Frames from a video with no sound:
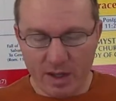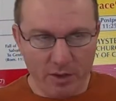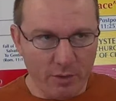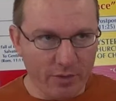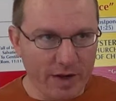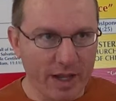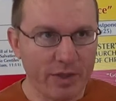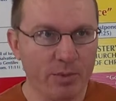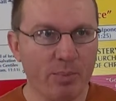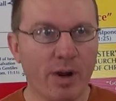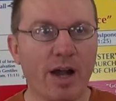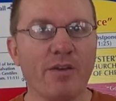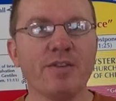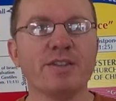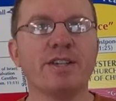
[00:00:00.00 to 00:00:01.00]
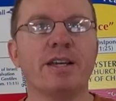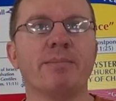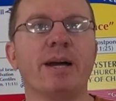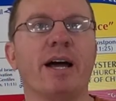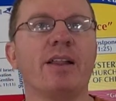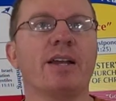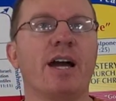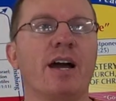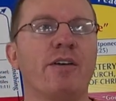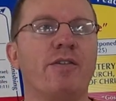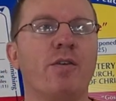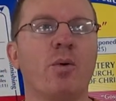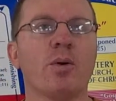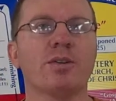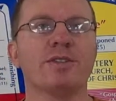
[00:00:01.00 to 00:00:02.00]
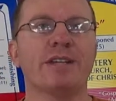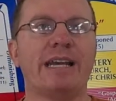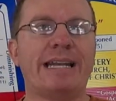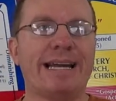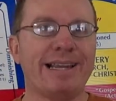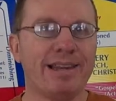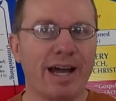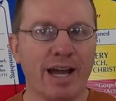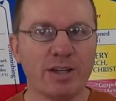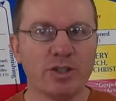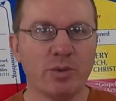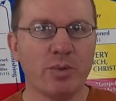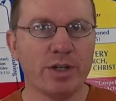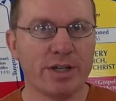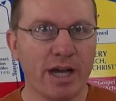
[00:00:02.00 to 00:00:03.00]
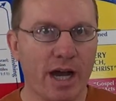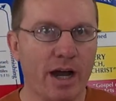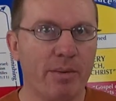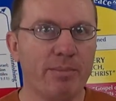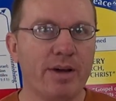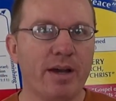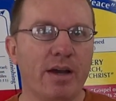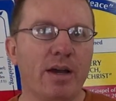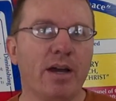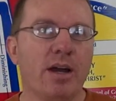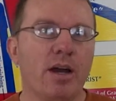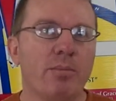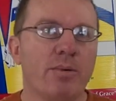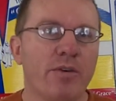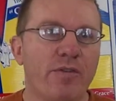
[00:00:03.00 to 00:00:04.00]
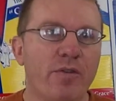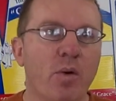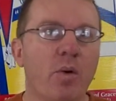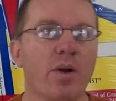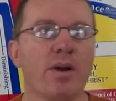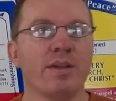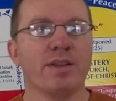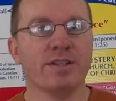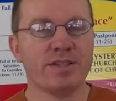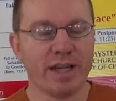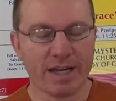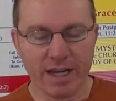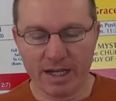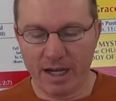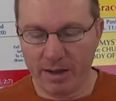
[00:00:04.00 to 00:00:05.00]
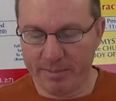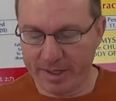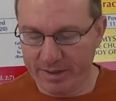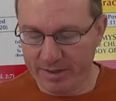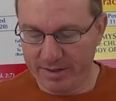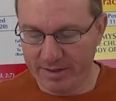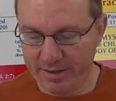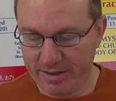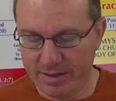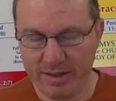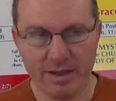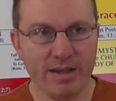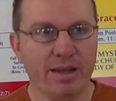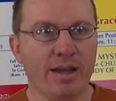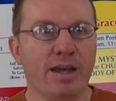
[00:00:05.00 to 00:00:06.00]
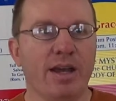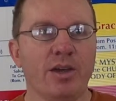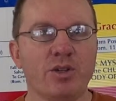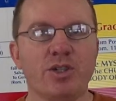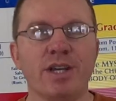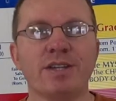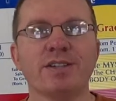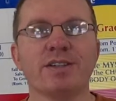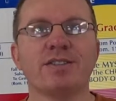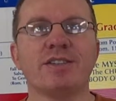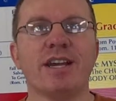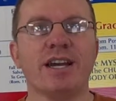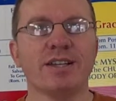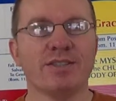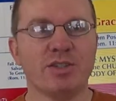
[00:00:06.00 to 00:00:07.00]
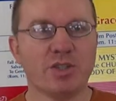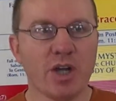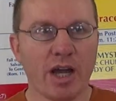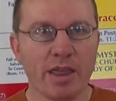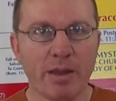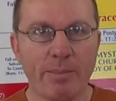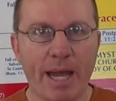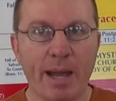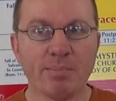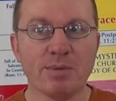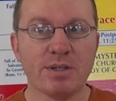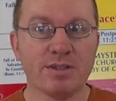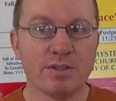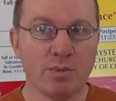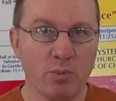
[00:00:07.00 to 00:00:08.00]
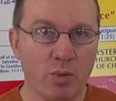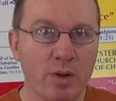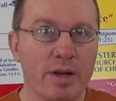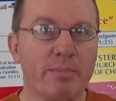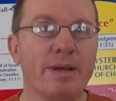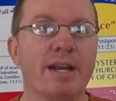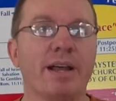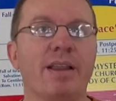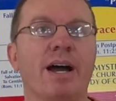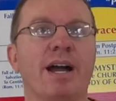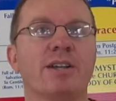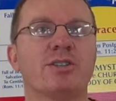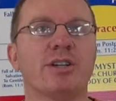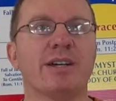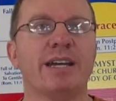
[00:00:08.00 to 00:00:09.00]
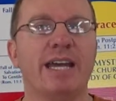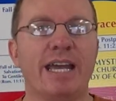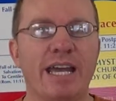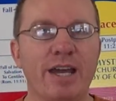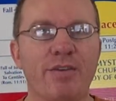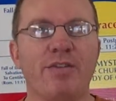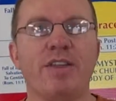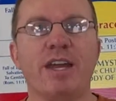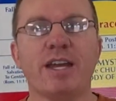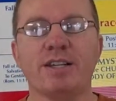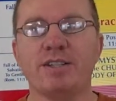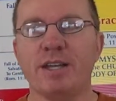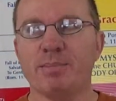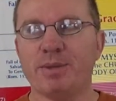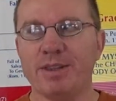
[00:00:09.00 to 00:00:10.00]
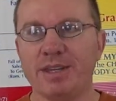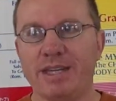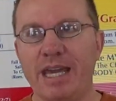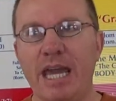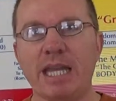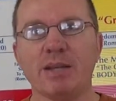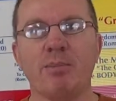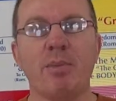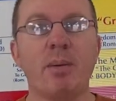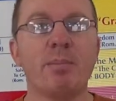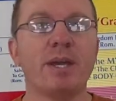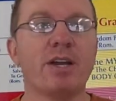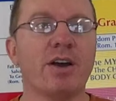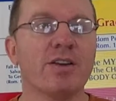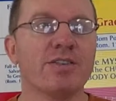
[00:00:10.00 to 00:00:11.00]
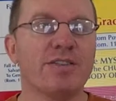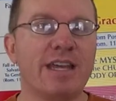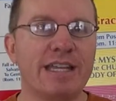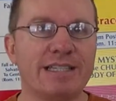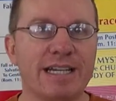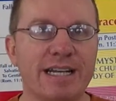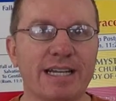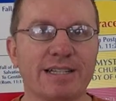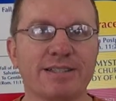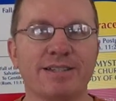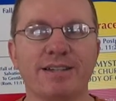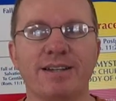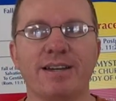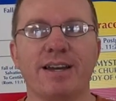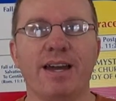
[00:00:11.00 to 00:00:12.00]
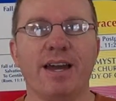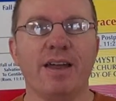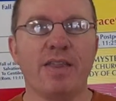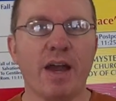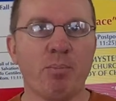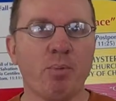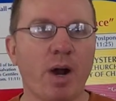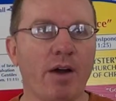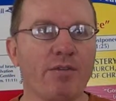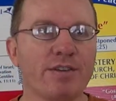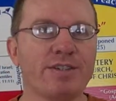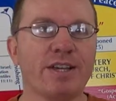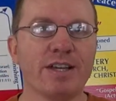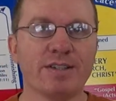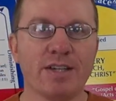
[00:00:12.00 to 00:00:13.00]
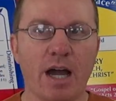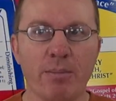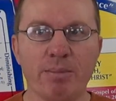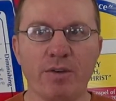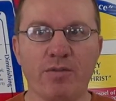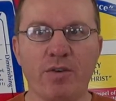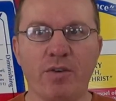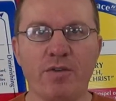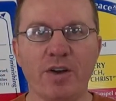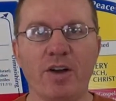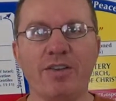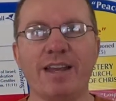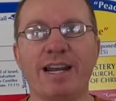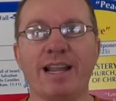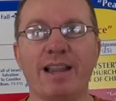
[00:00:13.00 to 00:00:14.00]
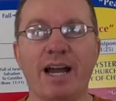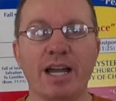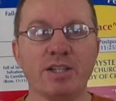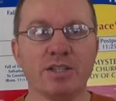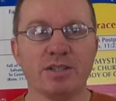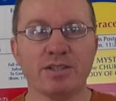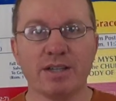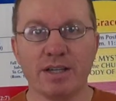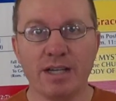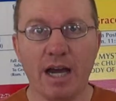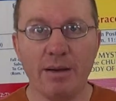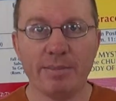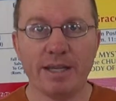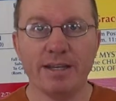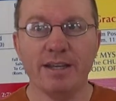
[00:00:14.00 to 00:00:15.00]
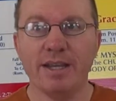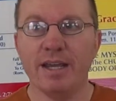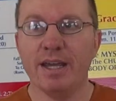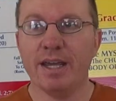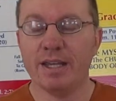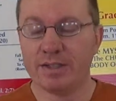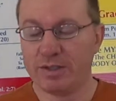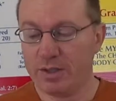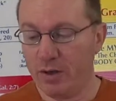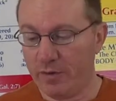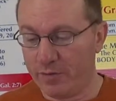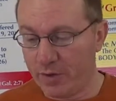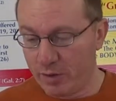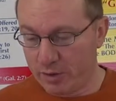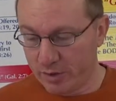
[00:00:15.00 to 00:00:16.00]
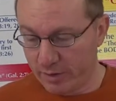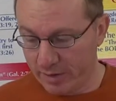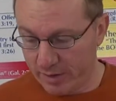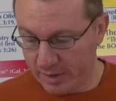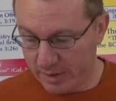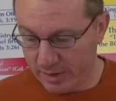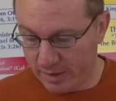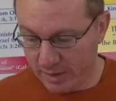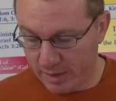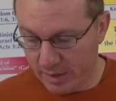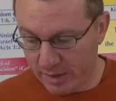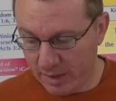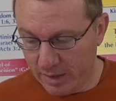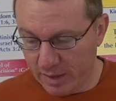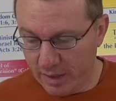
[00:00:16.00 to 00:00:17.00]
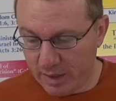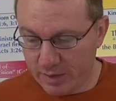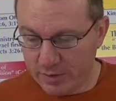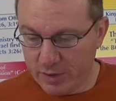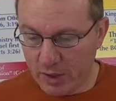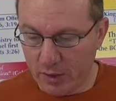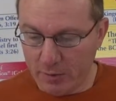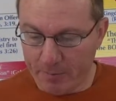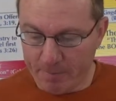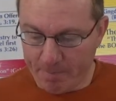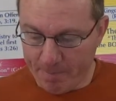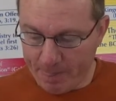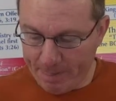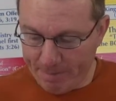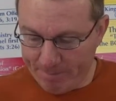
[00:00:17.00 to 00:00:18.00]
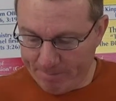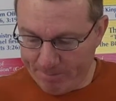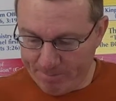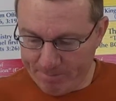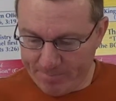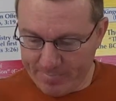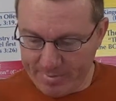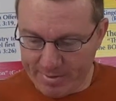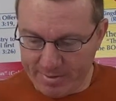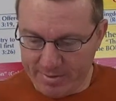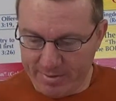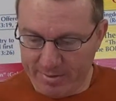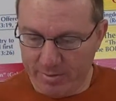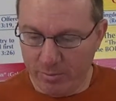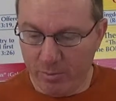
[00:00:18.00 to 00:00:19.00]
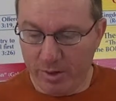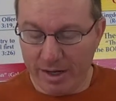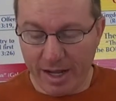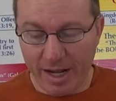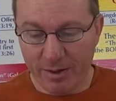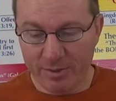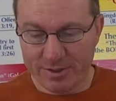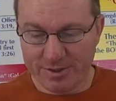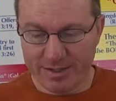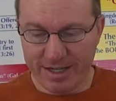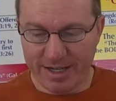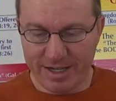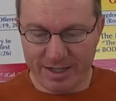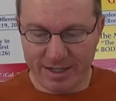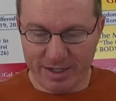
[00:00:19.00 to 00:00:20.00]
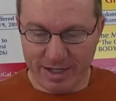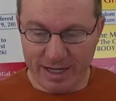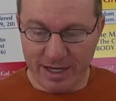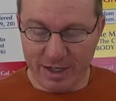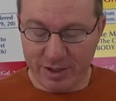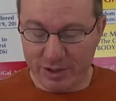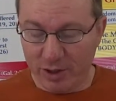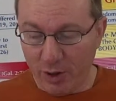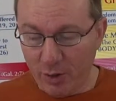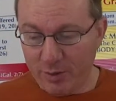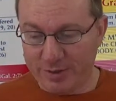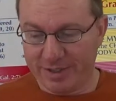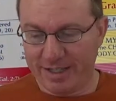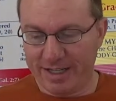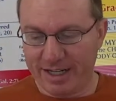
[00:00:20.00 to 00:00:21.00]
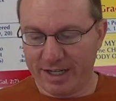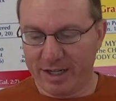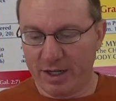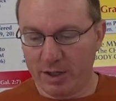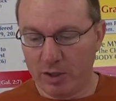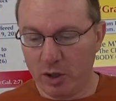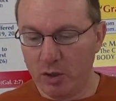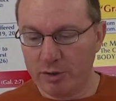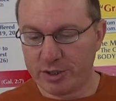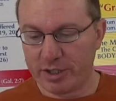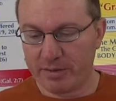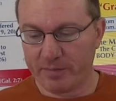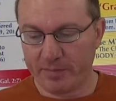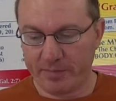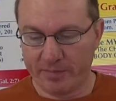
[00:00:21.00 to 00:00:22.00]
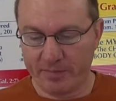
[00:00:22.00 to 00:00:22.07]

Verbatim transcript: you've got the prophecy in Malachi 4 saying Elijah would come before the second coming. Jesus says John the Baptist would have been Elijah if they accepted the kingdom, but because they didn't, that prophecy has not been fulfilled and Elijah's coming is still future. So, what I would say in, in closing, in conclusion,